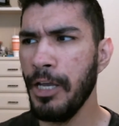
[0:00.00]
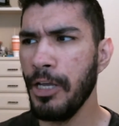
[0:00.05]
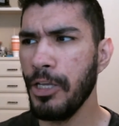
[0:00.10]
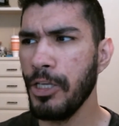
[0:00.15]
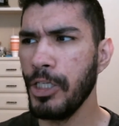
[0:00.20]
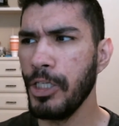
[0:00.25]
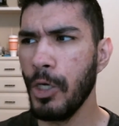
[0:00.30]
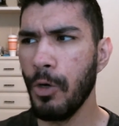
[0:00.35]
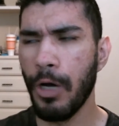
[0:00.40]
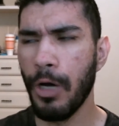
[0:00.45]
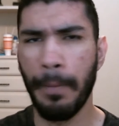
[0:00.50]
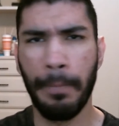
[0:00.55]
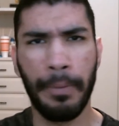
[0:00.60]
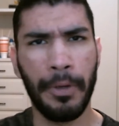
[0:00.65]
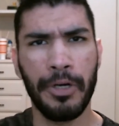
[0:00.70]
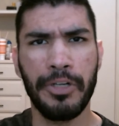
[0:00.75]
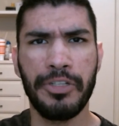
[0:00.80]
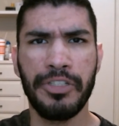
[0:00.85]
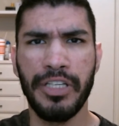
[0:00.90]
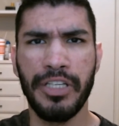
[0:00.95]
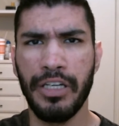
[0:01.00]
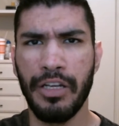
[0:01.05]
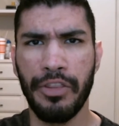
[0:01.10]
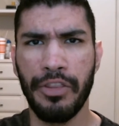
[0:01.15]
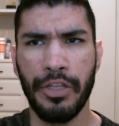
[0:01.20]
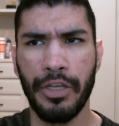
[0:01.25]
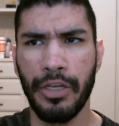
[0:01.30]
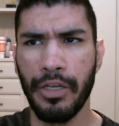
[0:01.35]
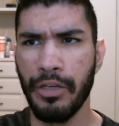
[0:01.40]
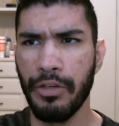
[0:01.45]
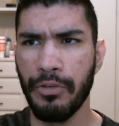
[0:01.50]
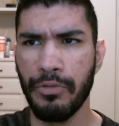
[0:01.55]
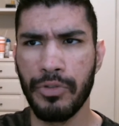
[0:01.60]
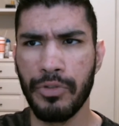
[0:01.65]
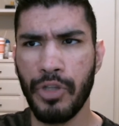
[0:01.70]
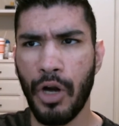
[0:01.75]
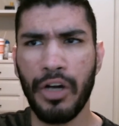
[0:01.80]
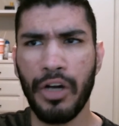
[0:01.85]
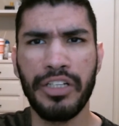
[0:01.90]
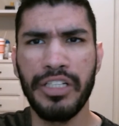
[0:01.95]
a person in the
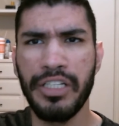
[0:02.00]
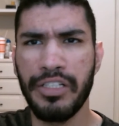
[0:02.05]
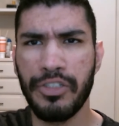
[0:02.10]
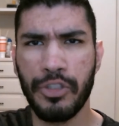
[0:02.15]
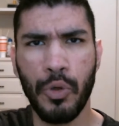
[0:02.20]
darkness